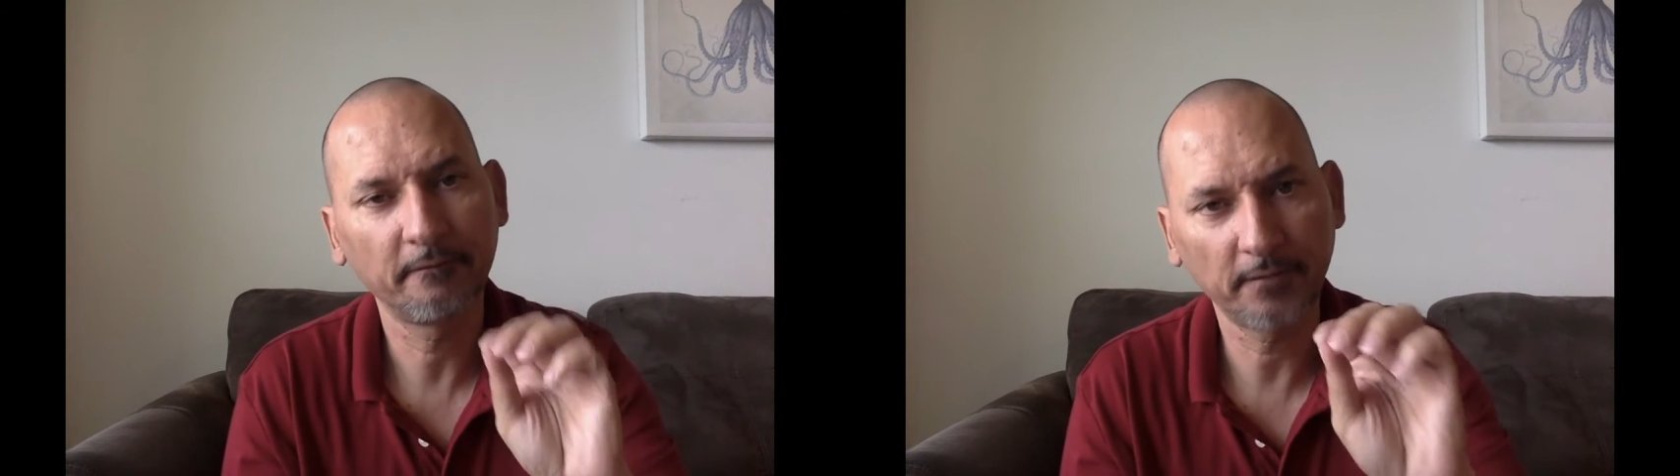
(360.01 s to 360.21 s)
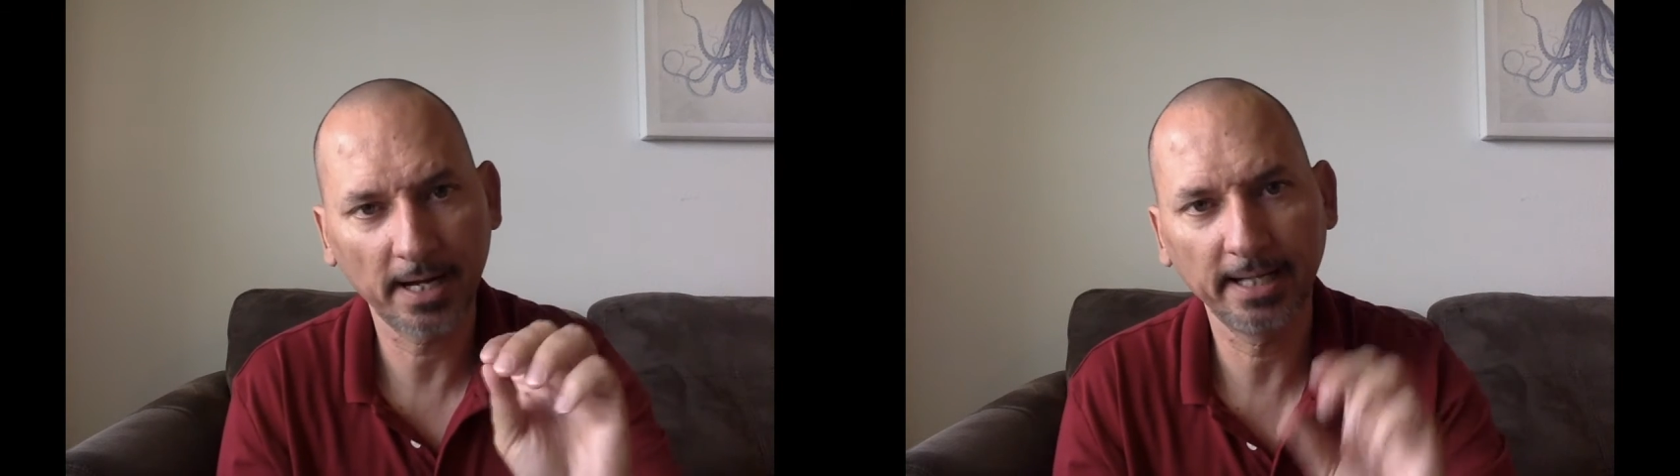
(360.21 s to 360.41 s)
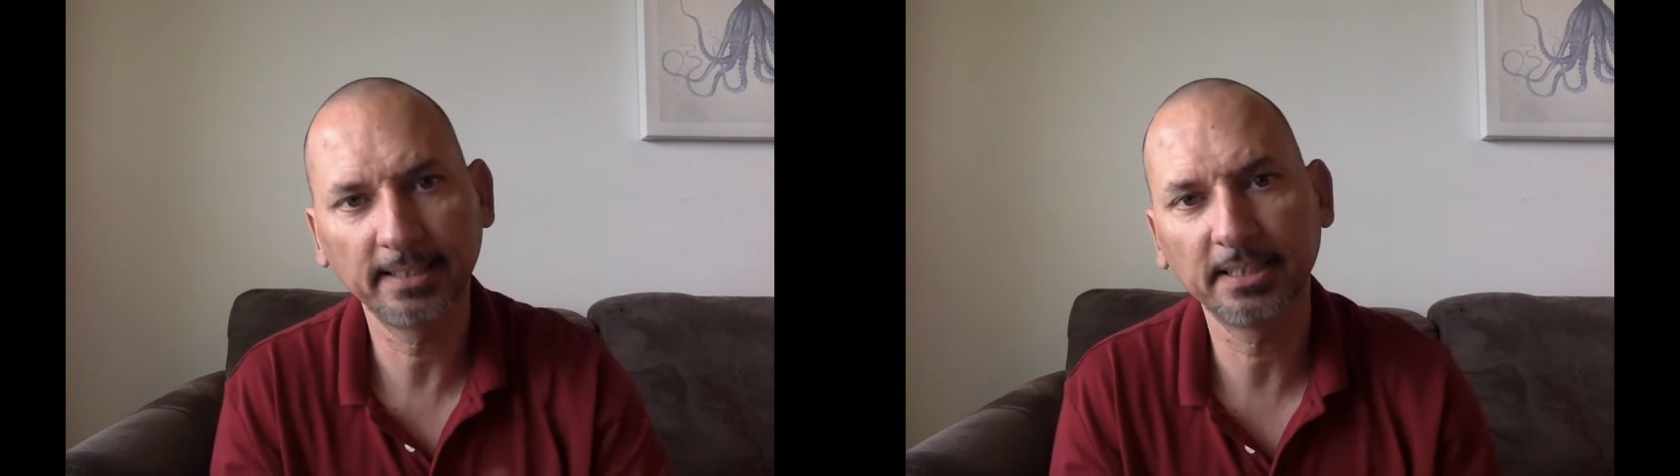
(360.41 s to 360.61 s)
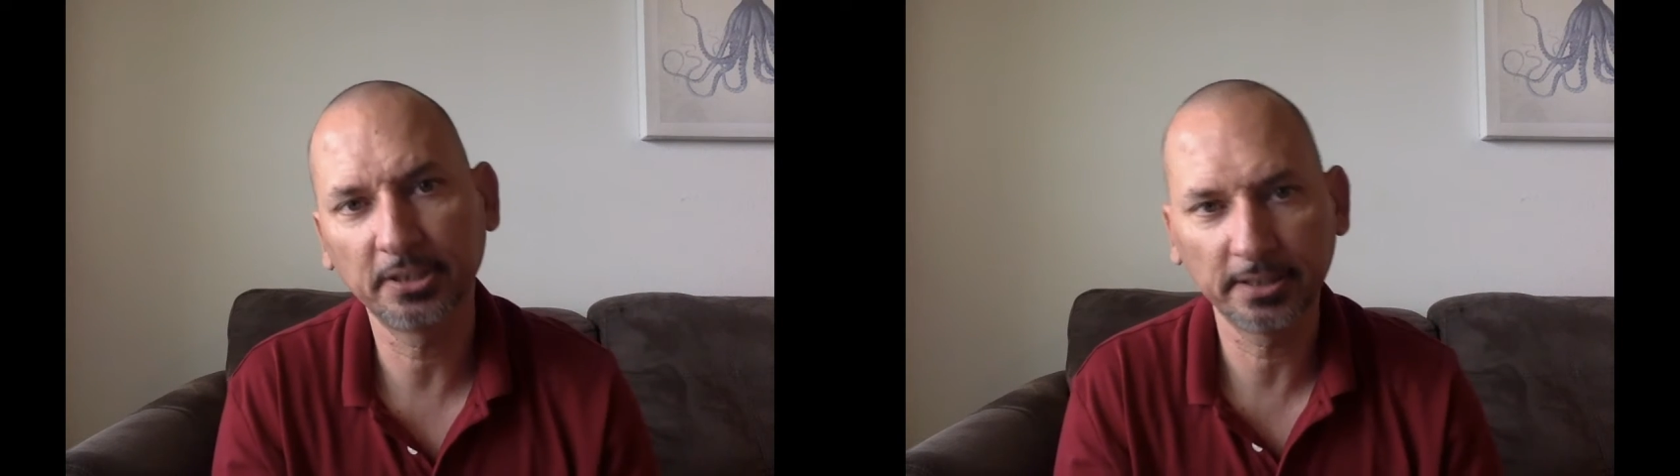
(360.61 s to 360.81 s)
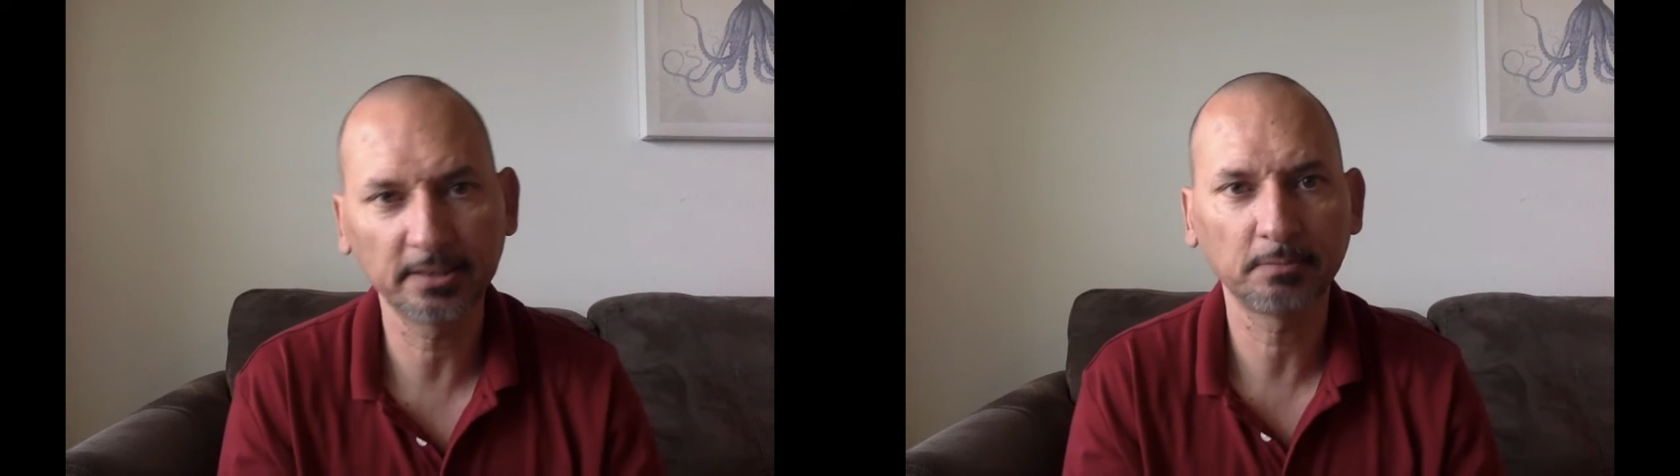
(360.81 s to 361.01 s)
Find a
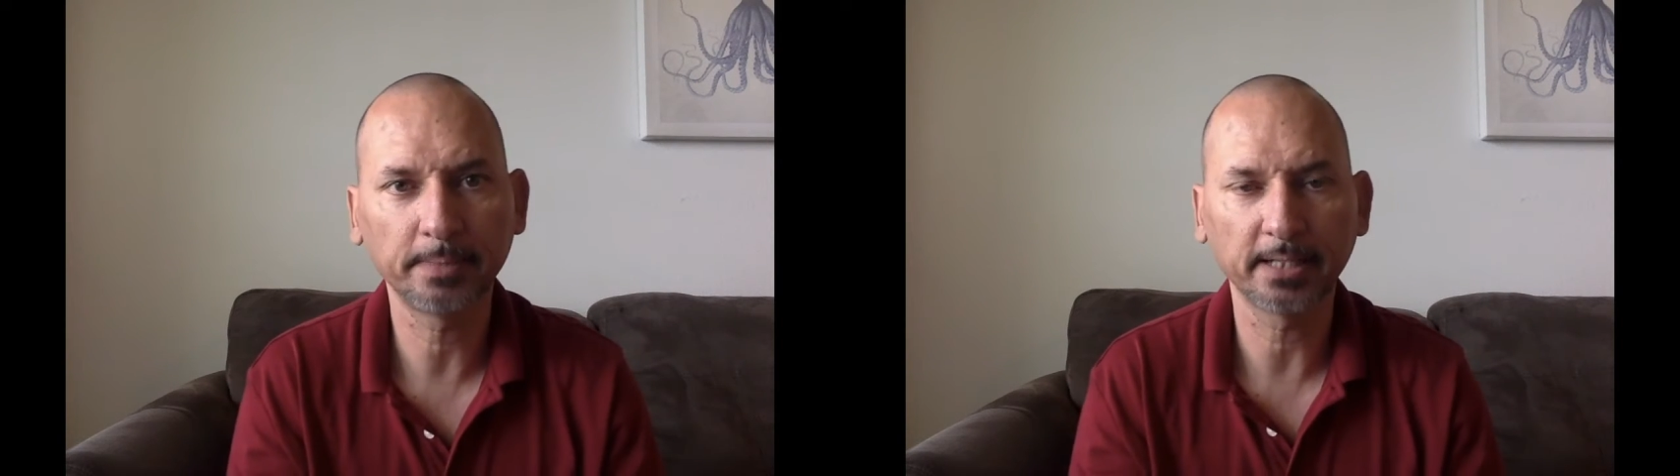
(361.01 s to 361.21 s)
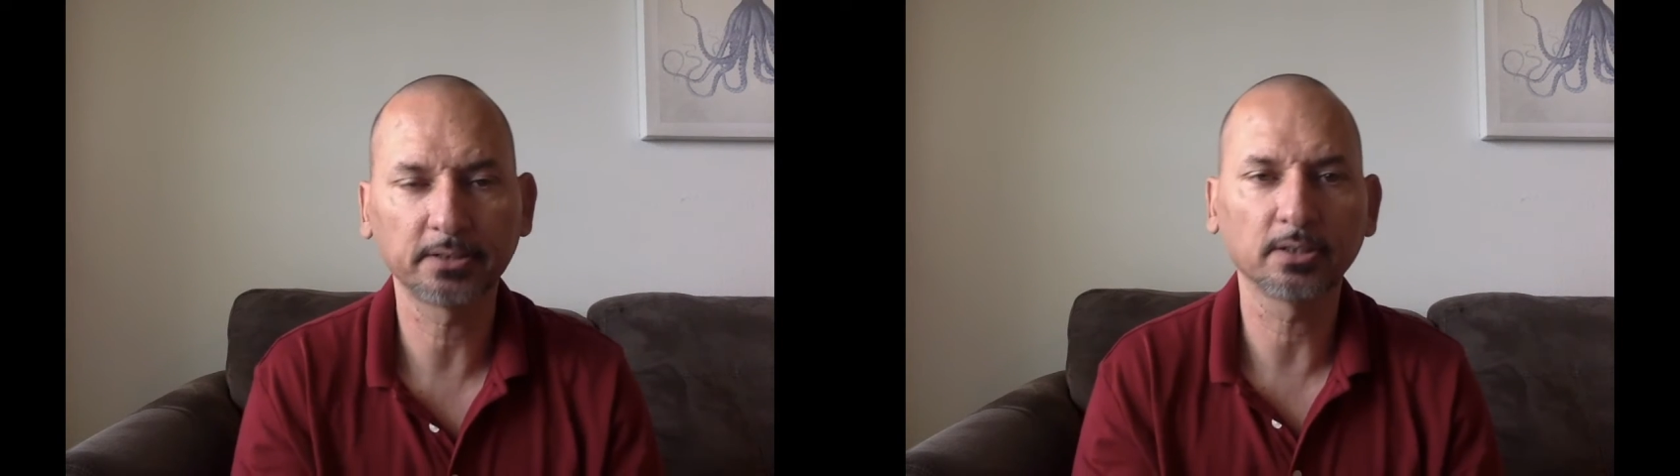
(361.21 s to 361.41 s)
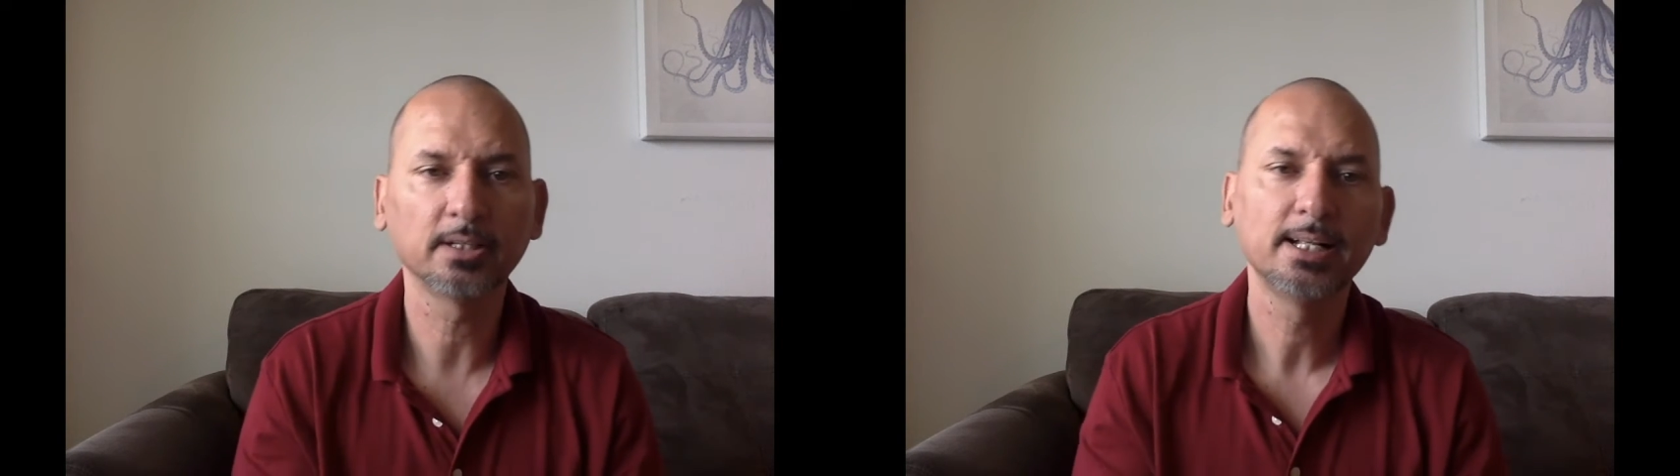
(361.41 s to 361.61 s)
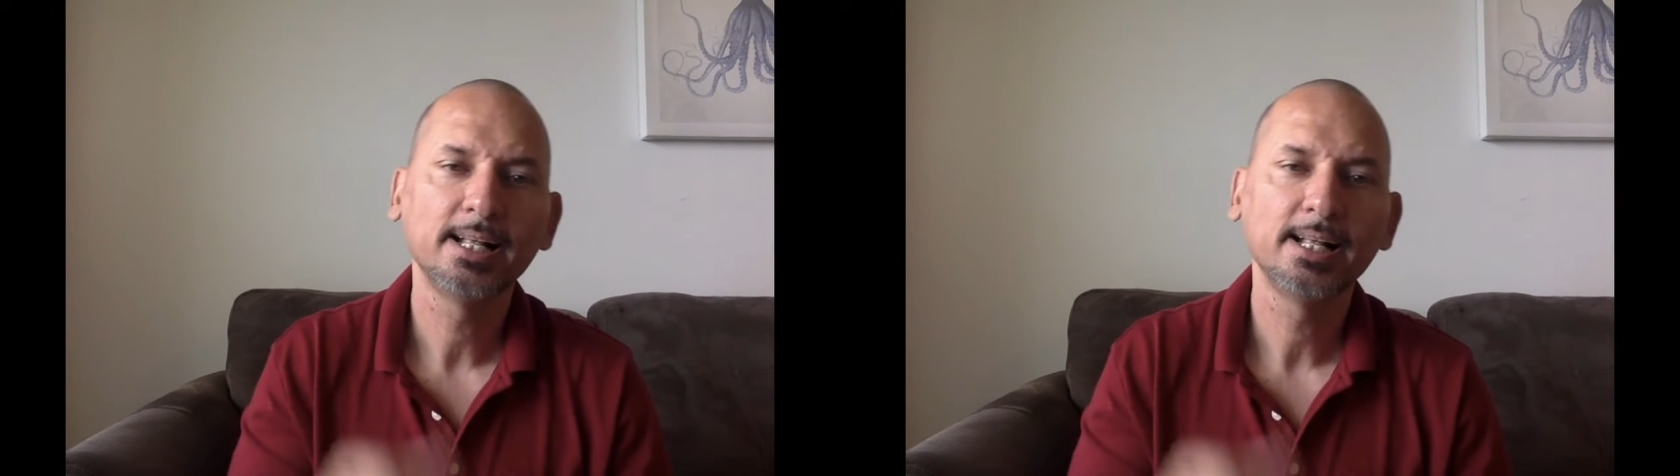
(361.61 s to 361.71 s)
good inspector.